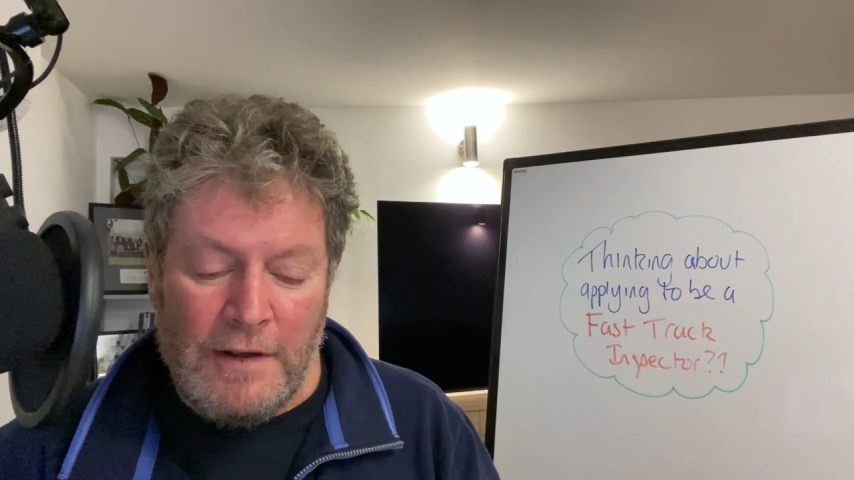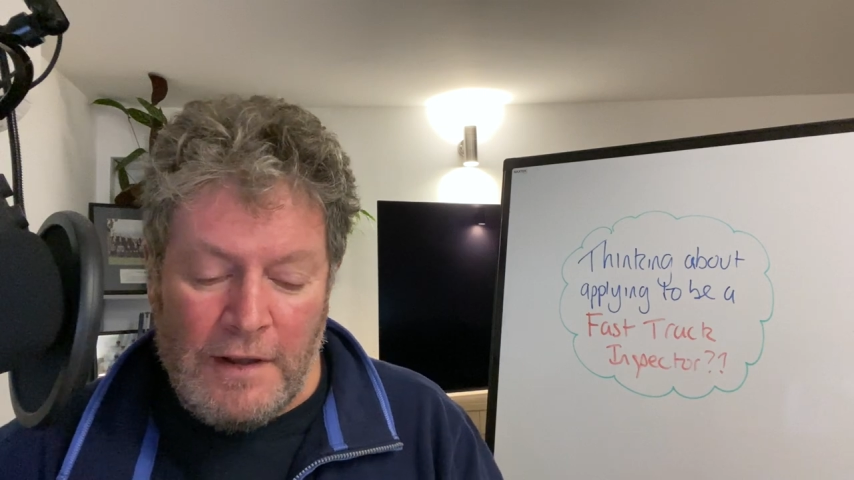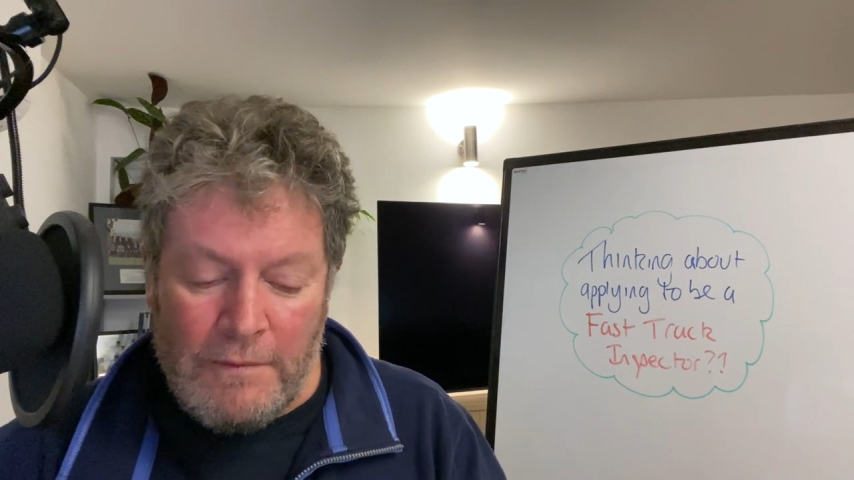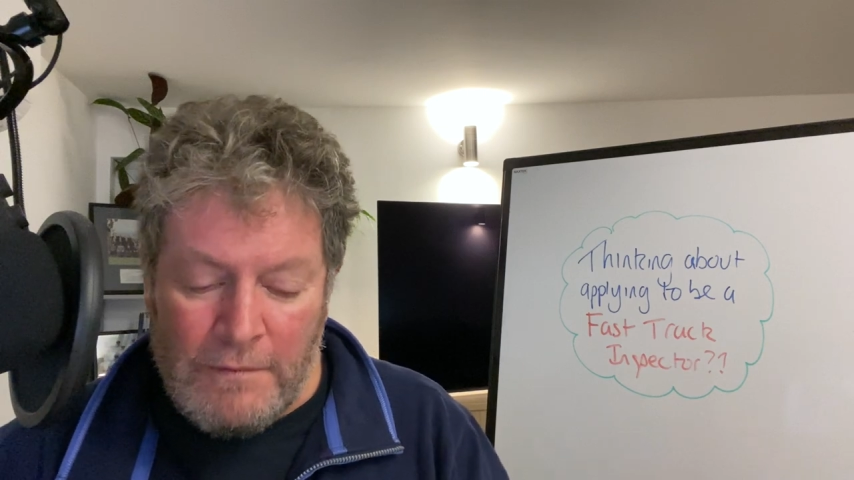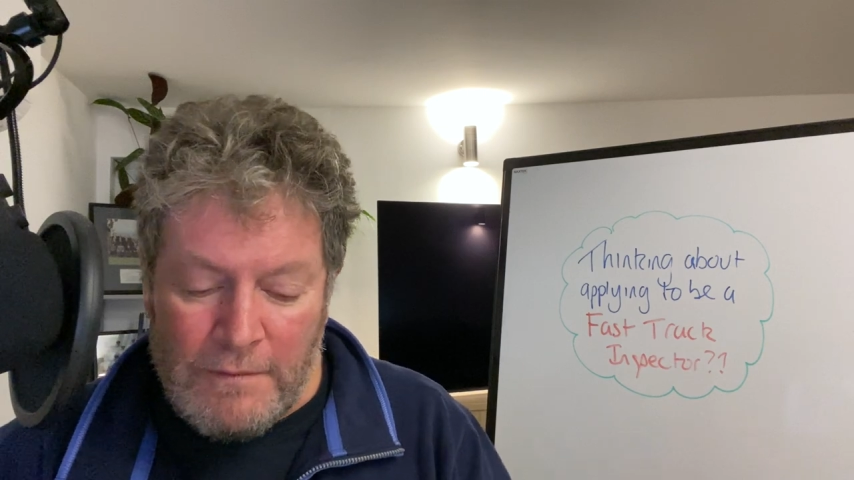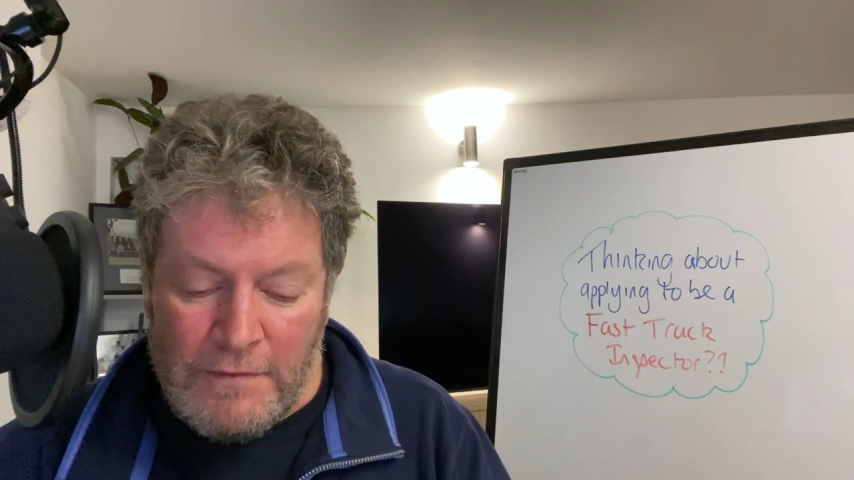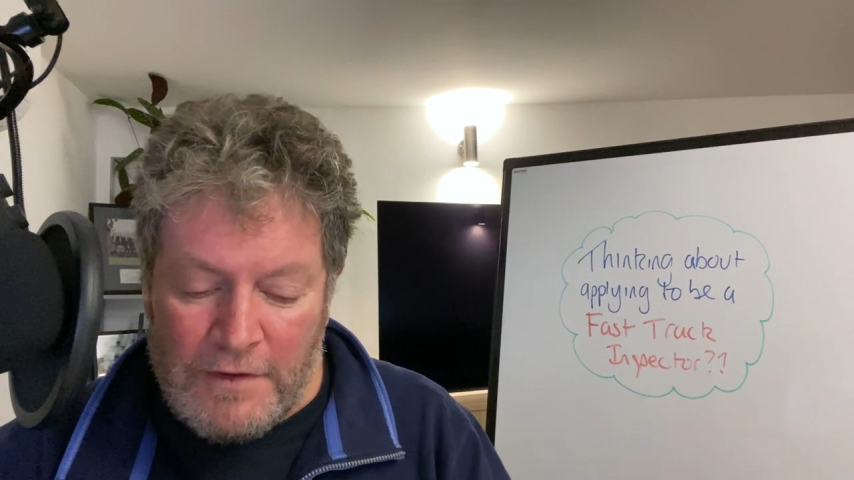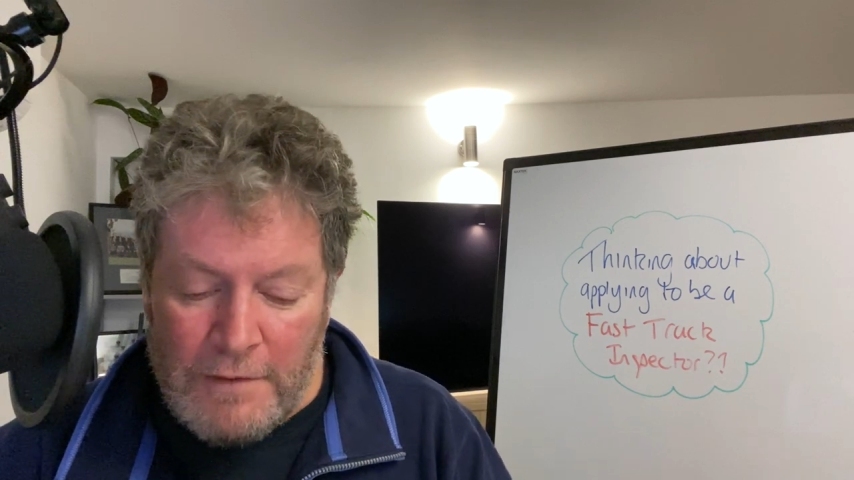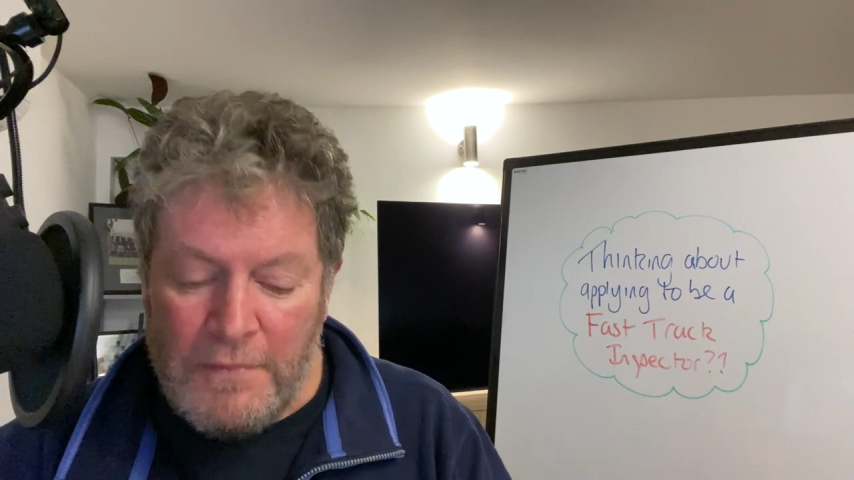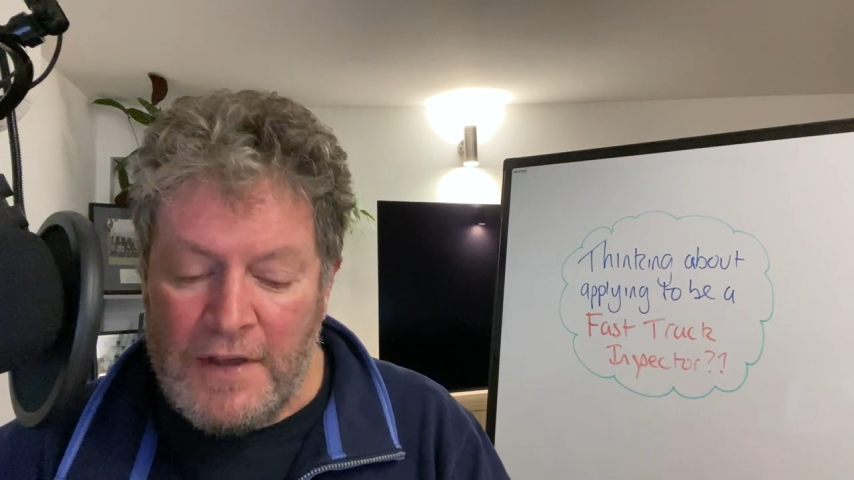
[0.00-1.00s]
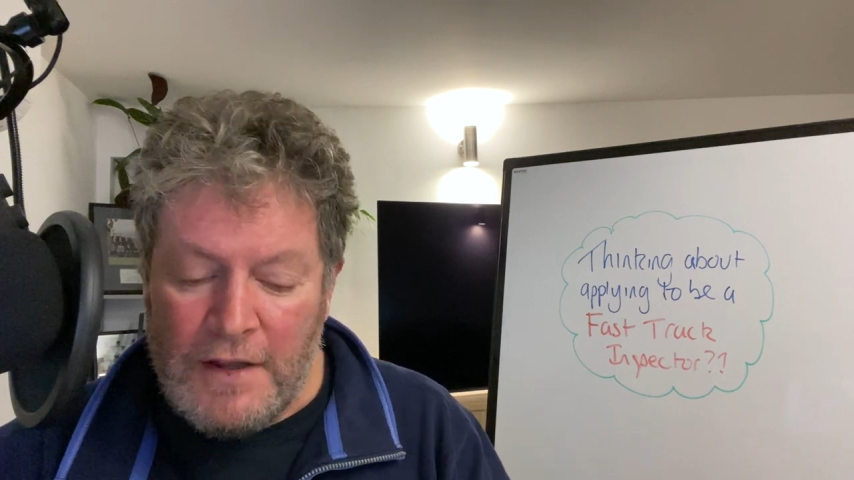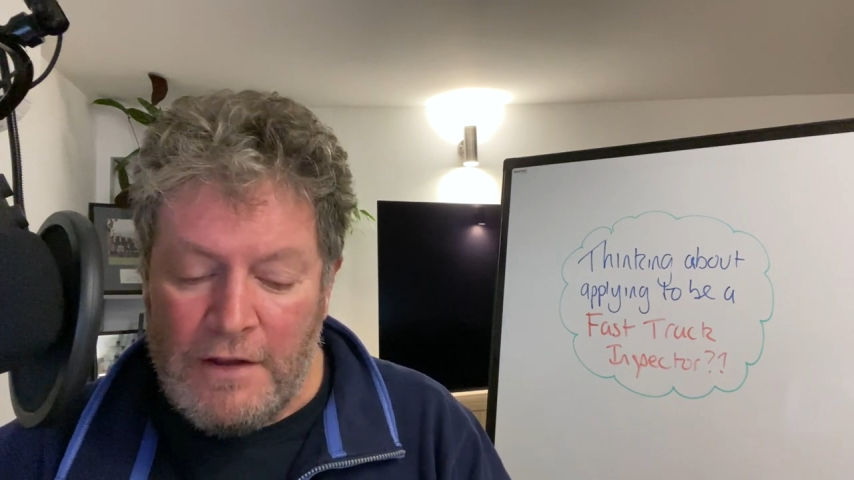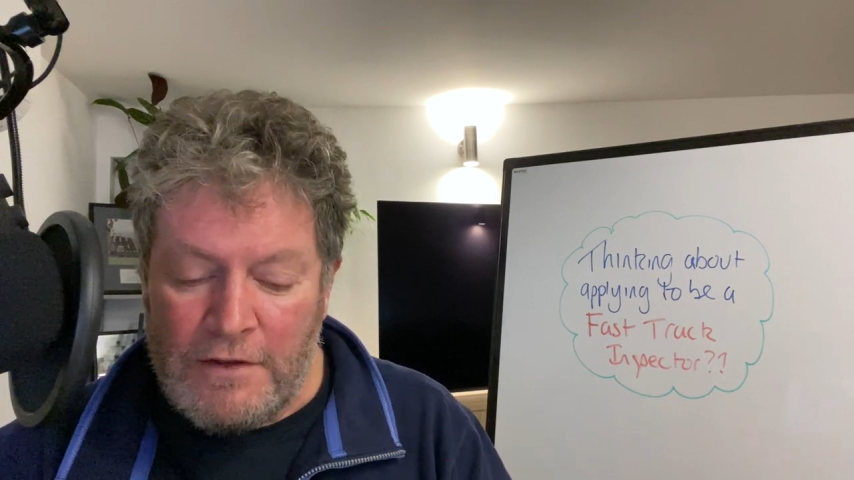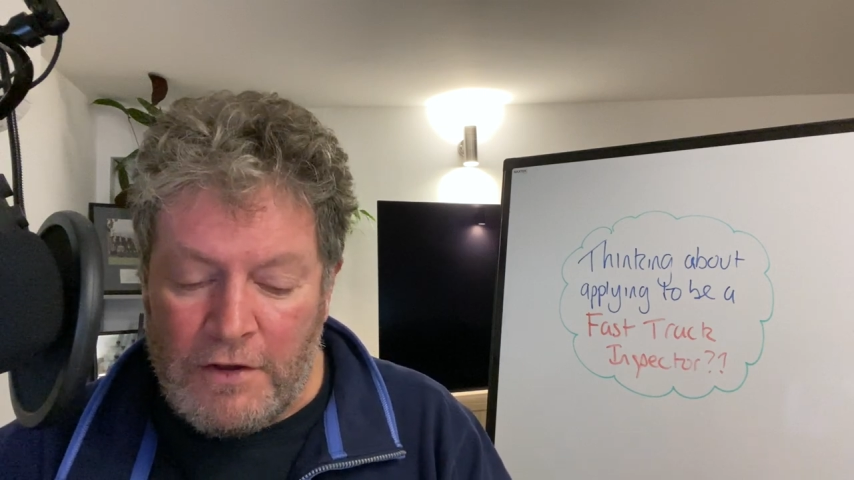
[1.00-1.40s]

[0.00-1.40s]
you know, something that's